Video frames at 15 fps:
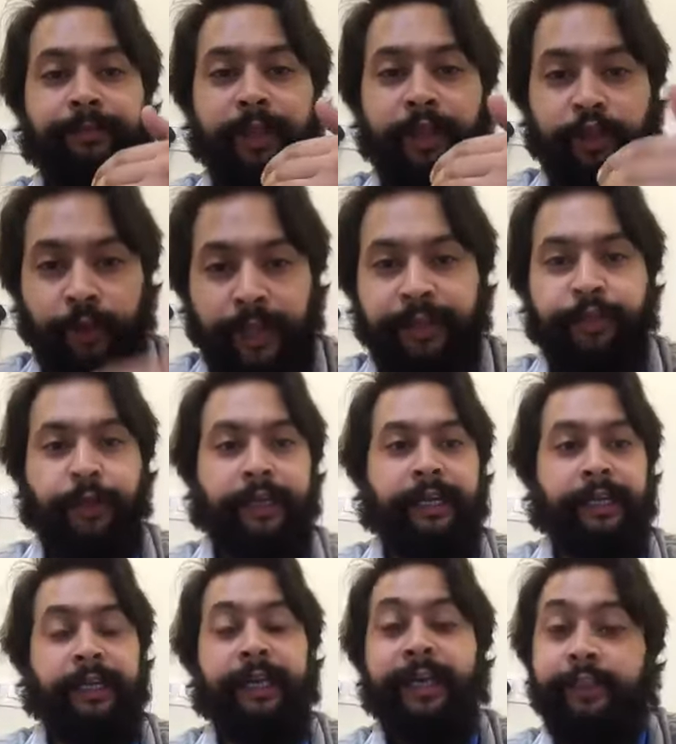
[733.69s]
strength
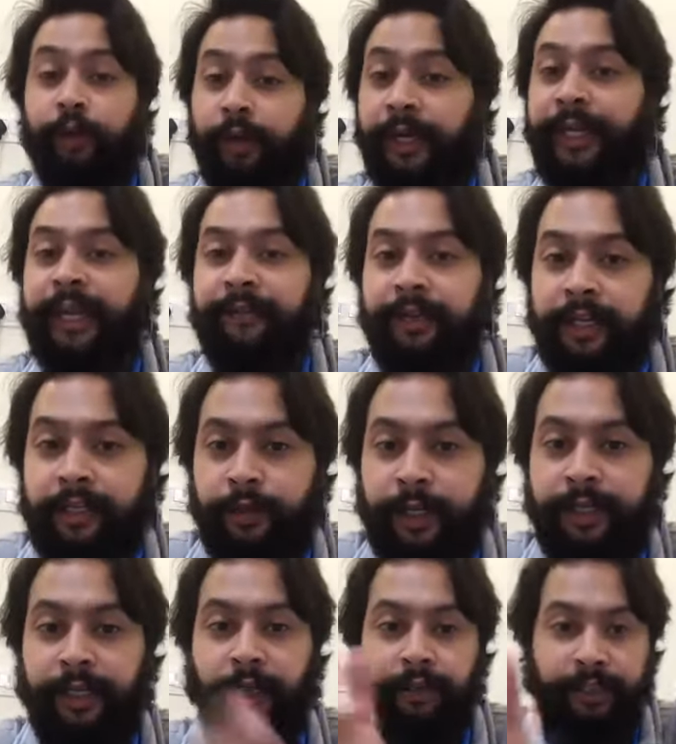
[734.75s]
training, he's already having a
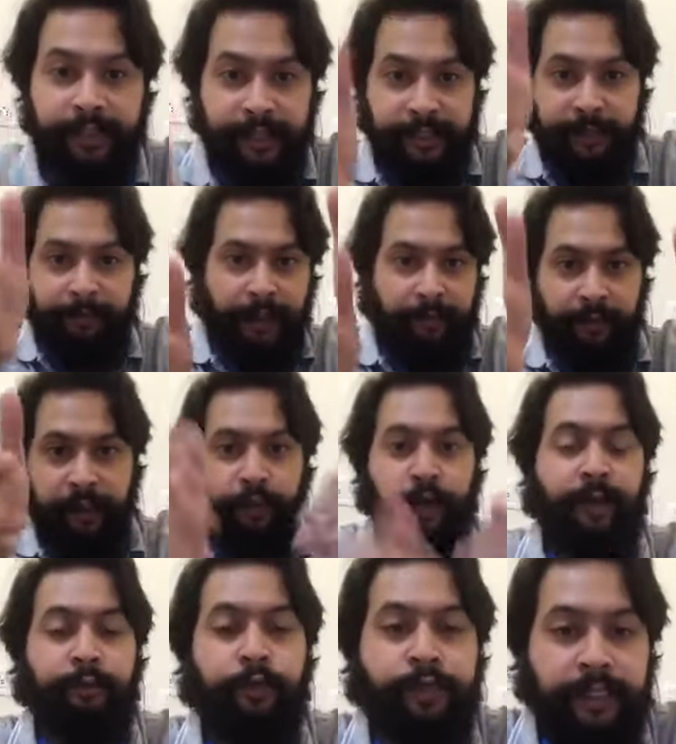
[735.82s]
strength. Now this is the part where you
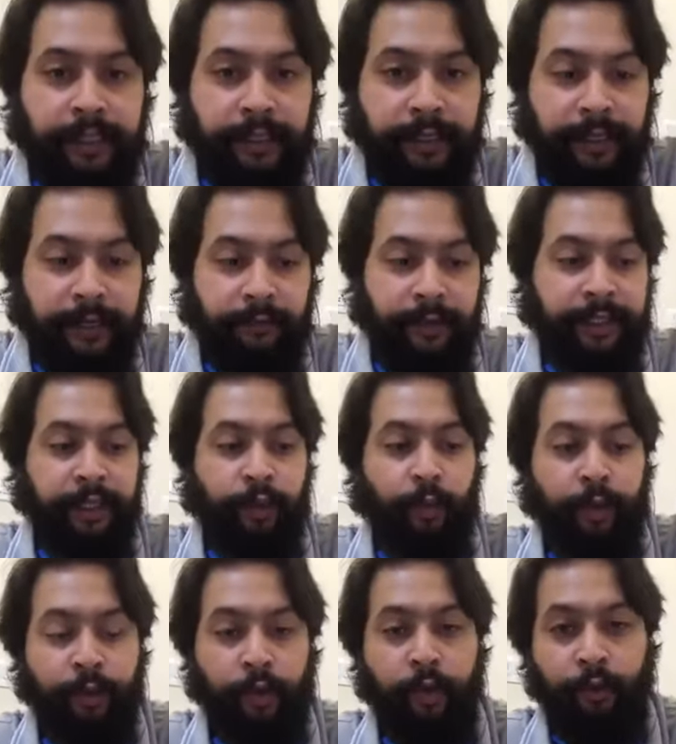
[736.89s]
have to see whether you
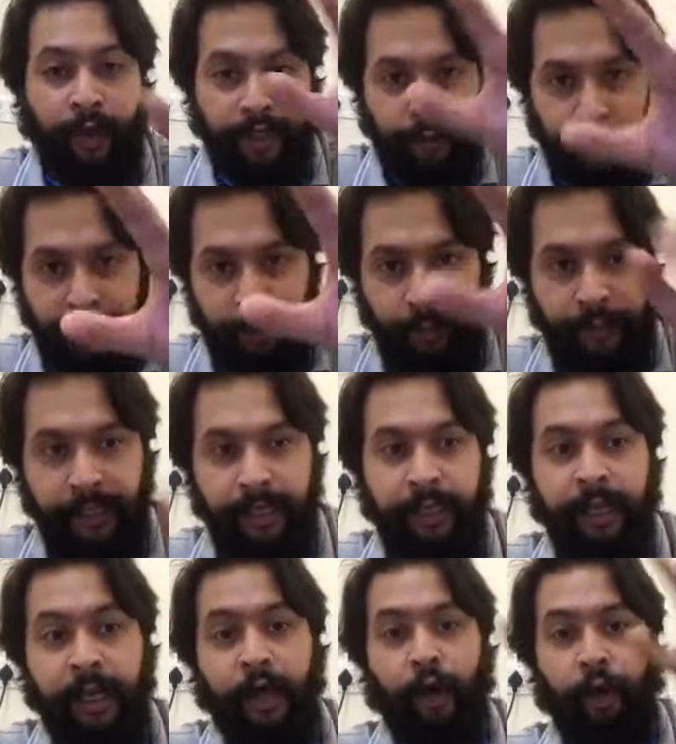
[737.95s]
want to go for a strength training
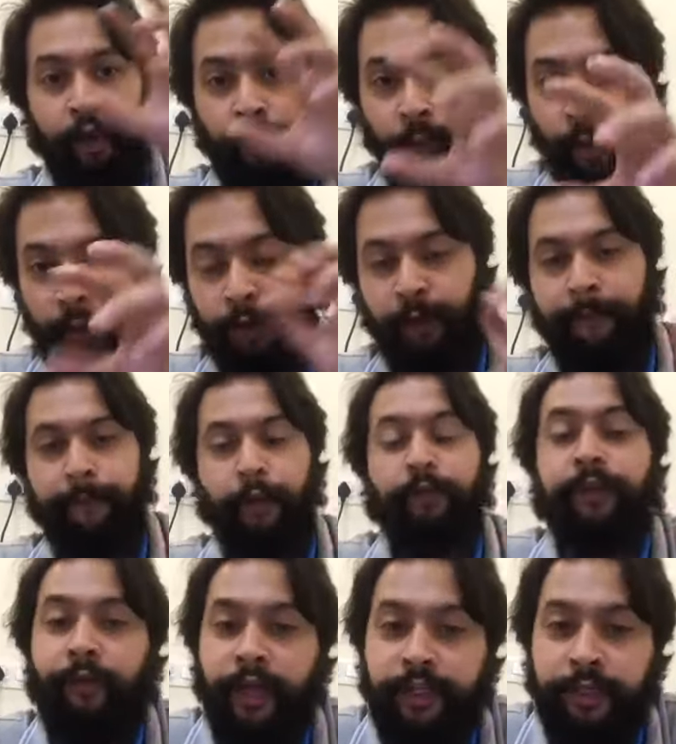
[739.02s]
or you want to improve
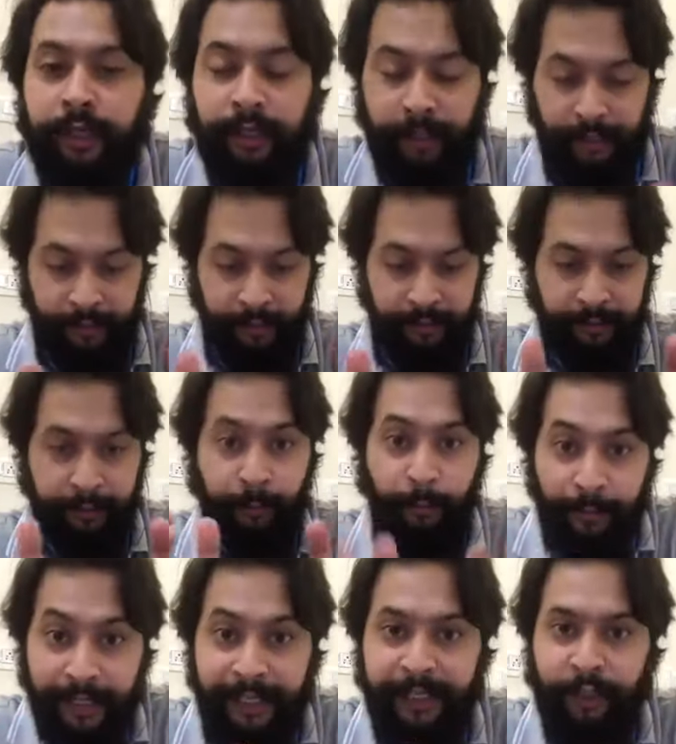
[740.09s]
the functional the
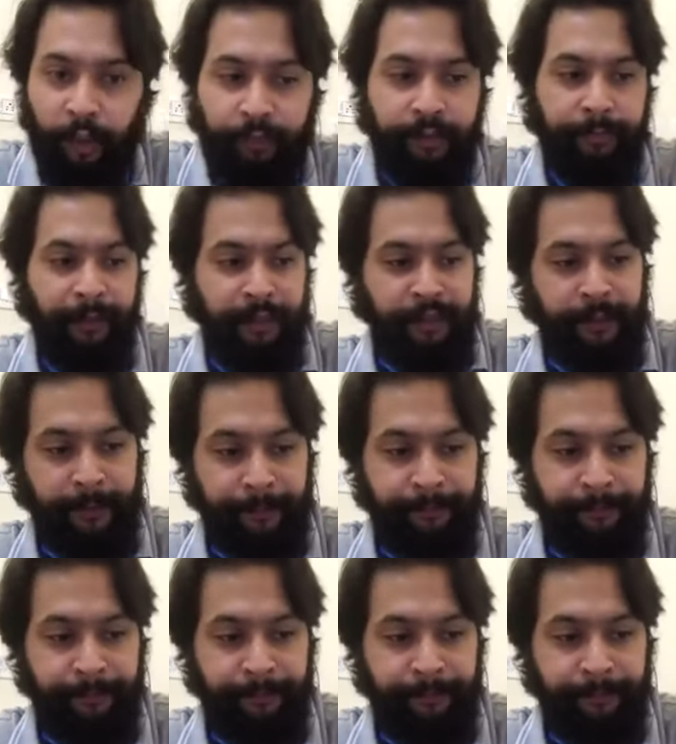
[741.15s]
mobility of the patient.